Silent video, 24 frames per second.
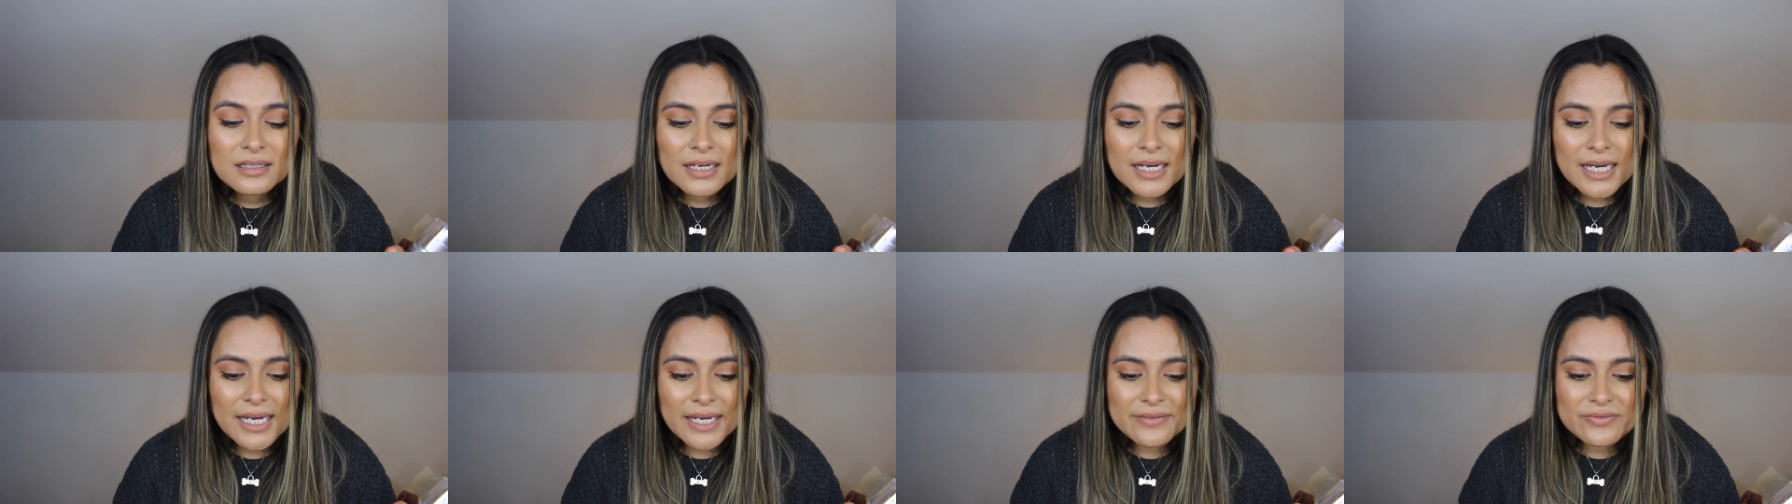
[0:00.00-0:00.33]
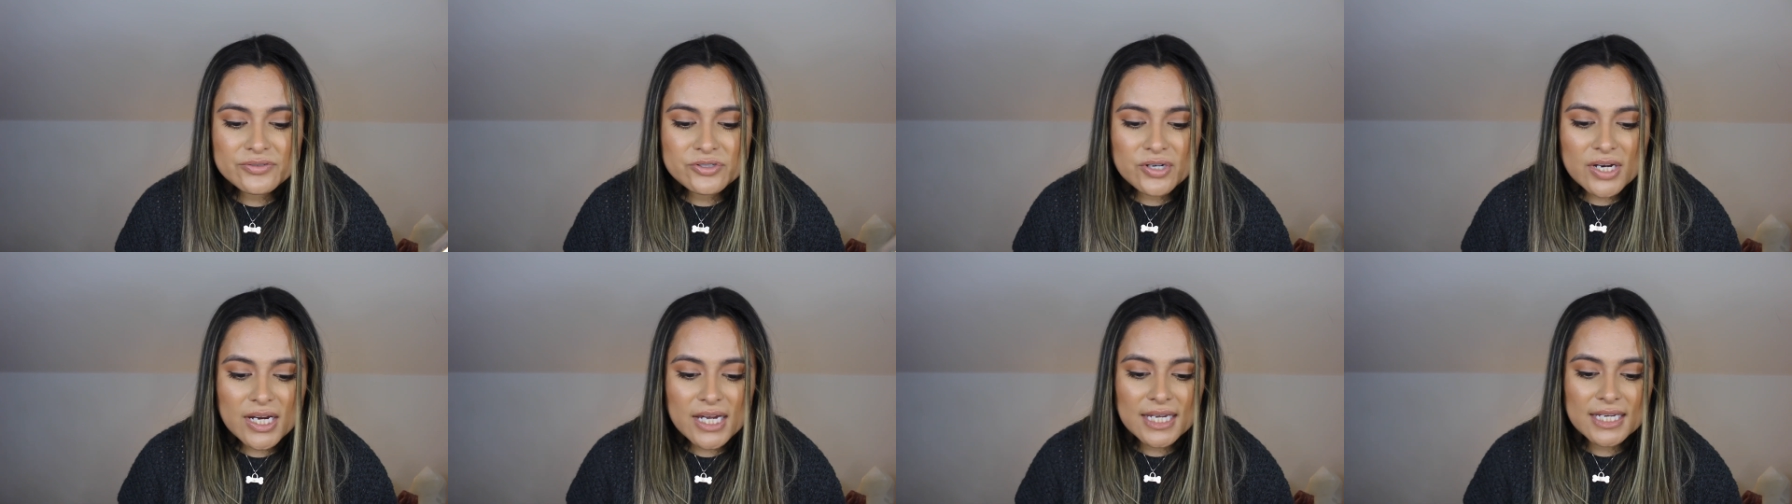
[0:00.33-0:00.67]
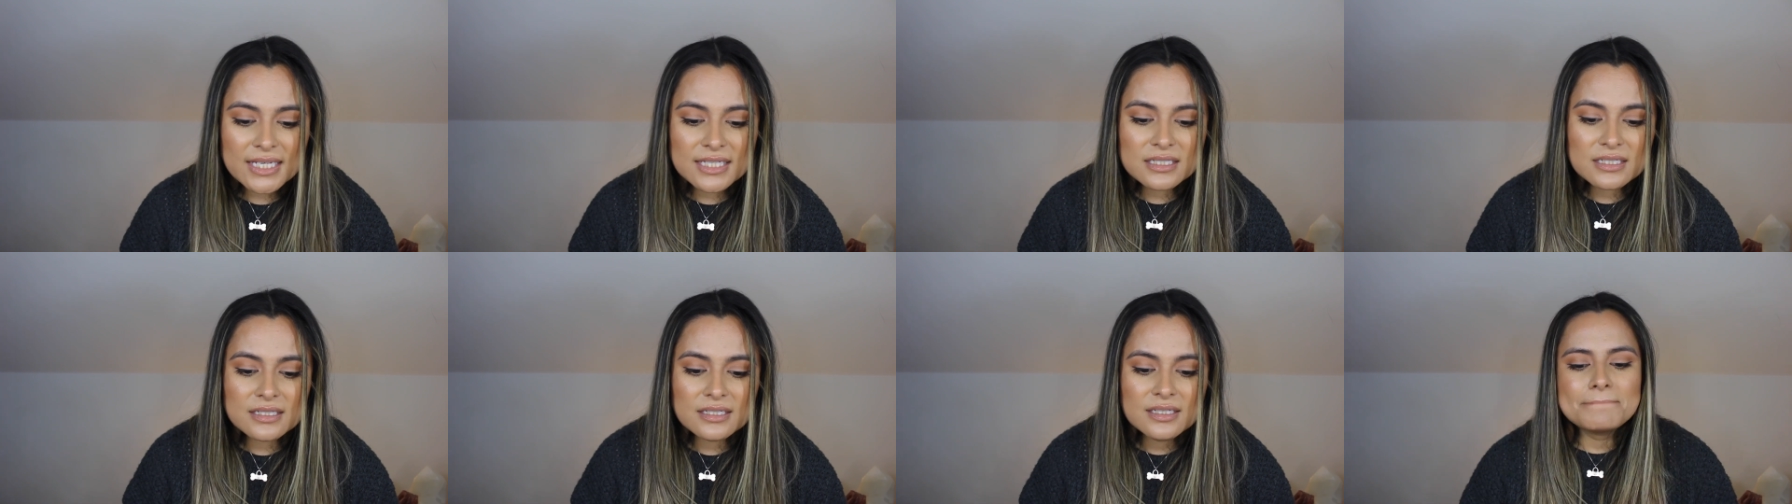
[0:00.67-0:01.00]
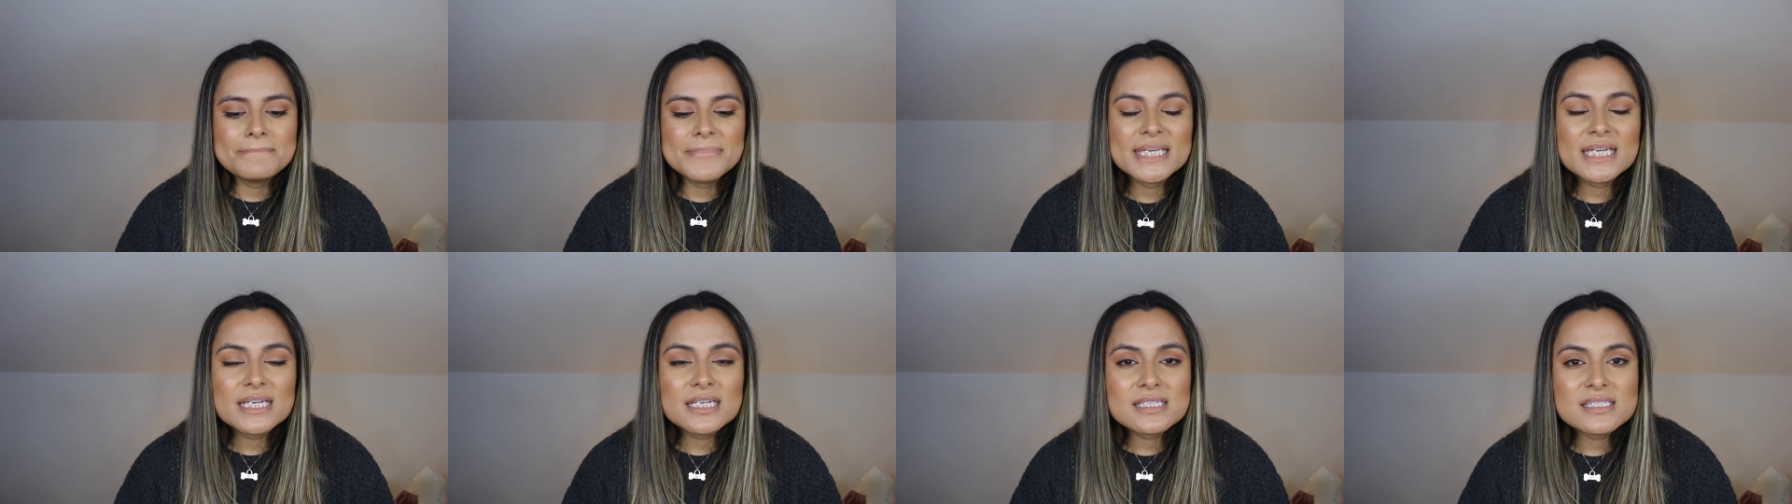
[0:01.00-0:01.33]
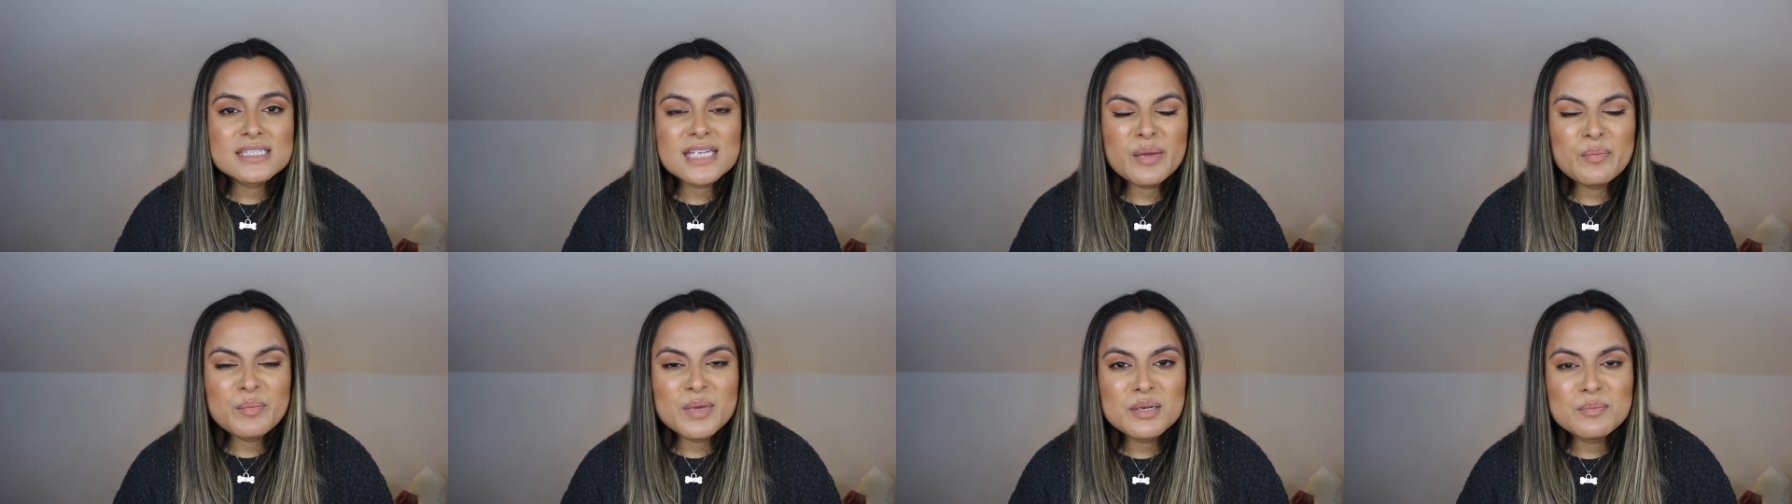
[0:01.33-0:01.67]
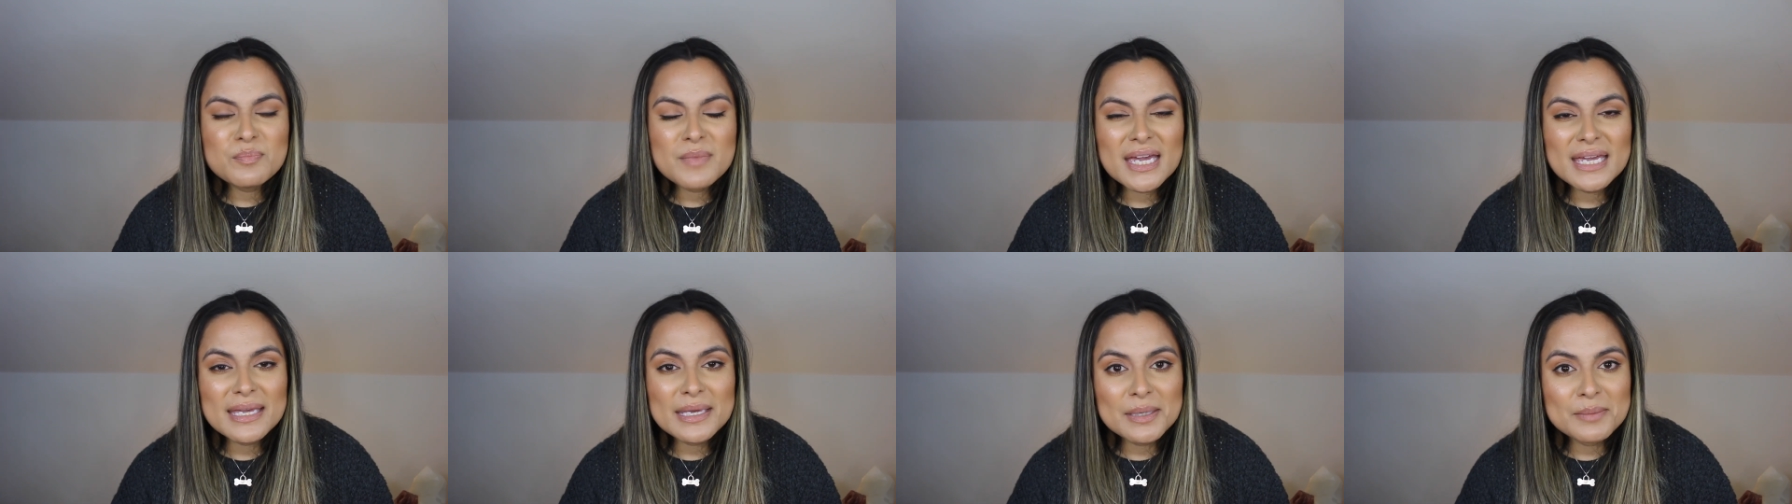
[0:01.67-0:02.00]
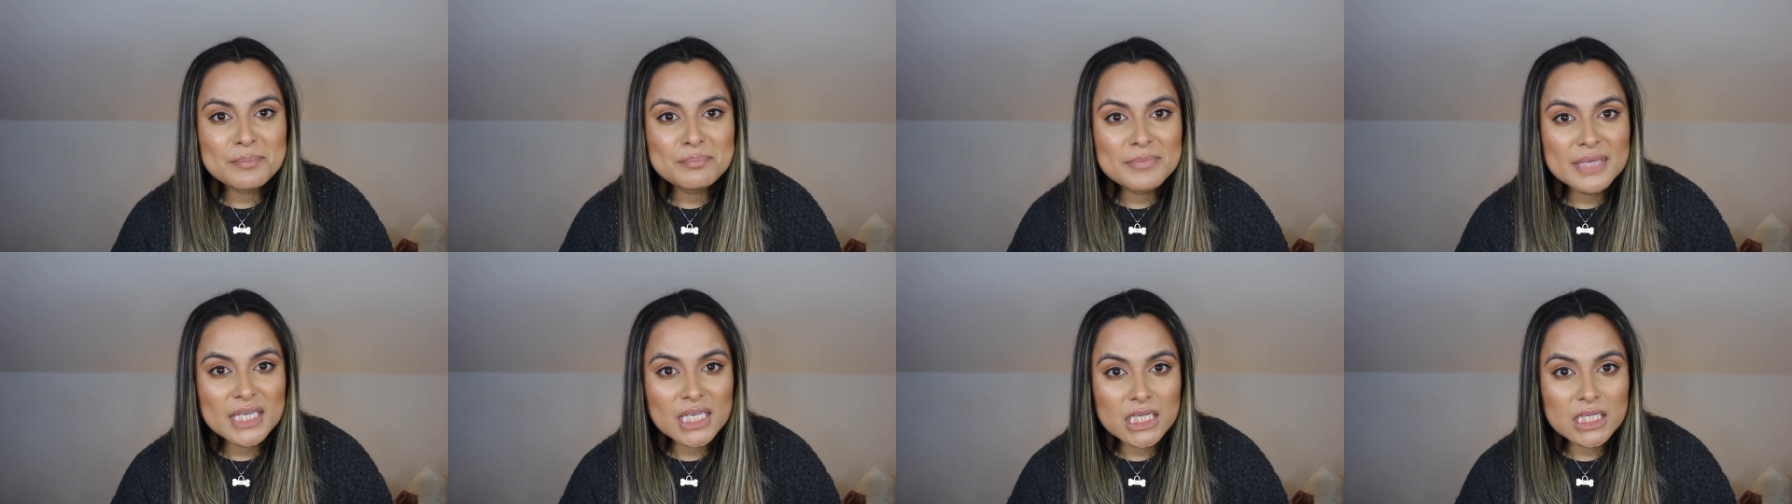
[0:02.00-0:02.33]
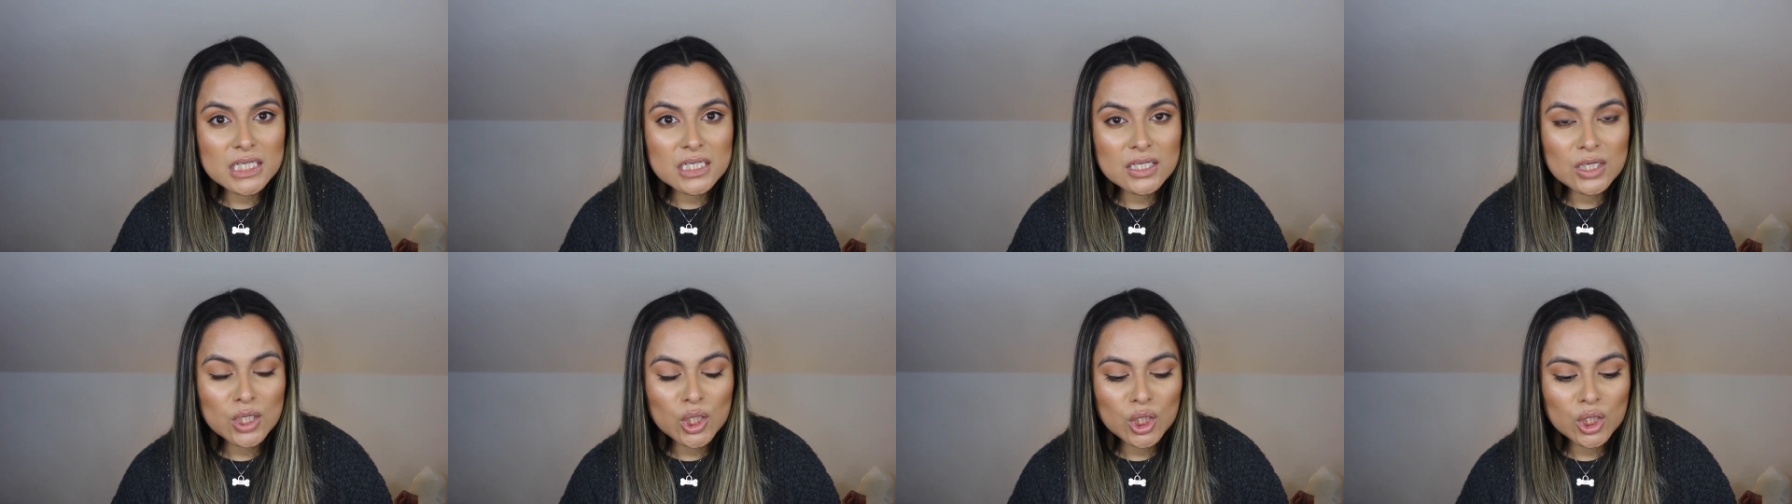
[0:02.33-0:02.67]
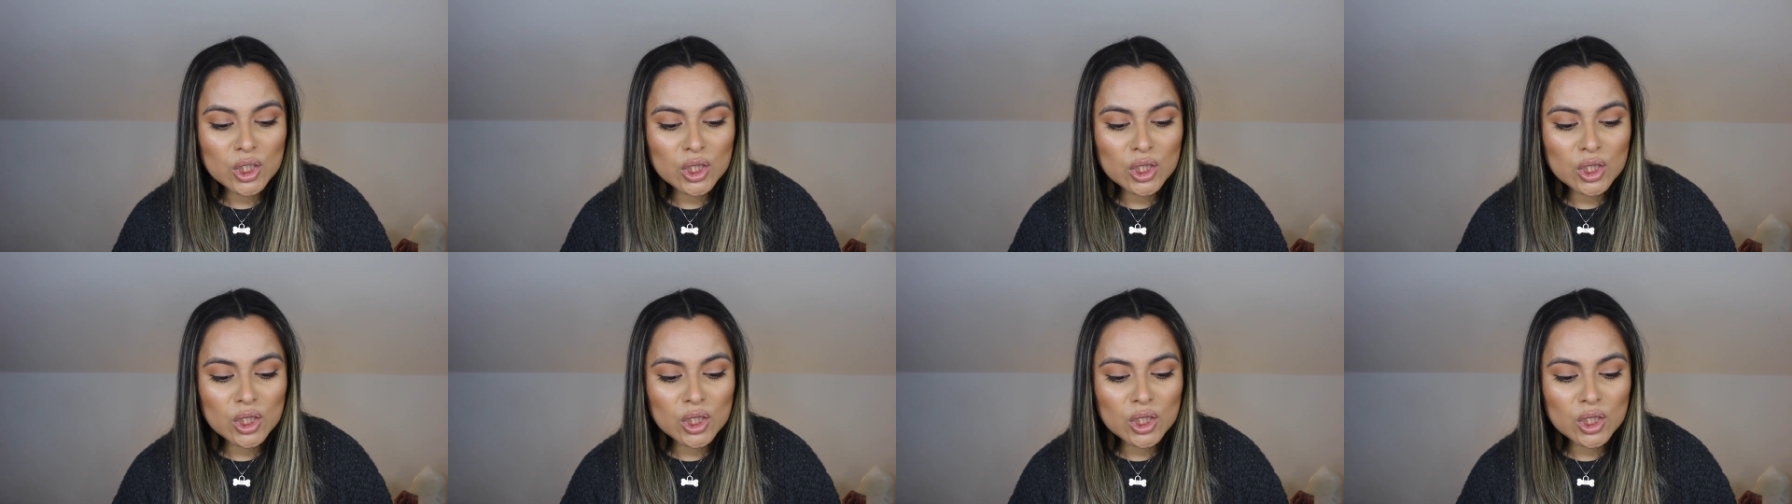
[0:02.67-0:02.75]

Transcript: I've tried. Because I'm in my mid